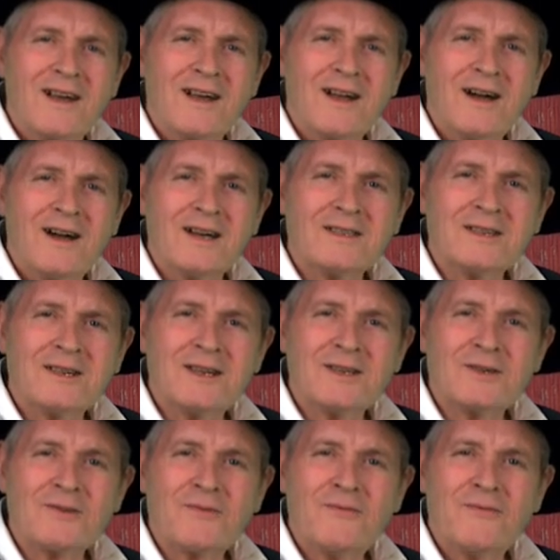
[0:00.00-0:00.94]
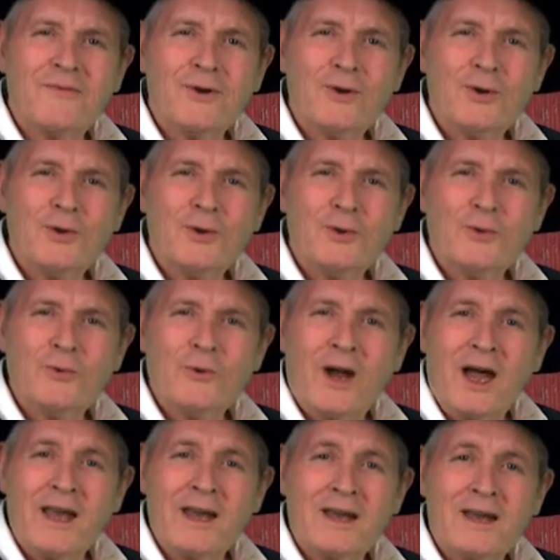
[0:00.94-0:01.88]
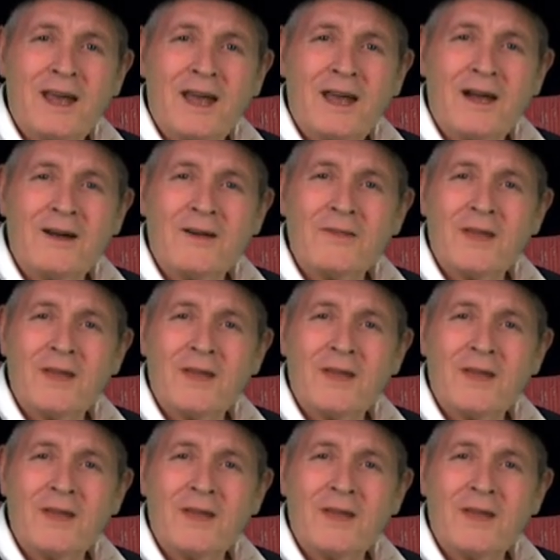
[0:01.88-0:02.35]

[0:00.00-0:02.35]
'cause it's food right now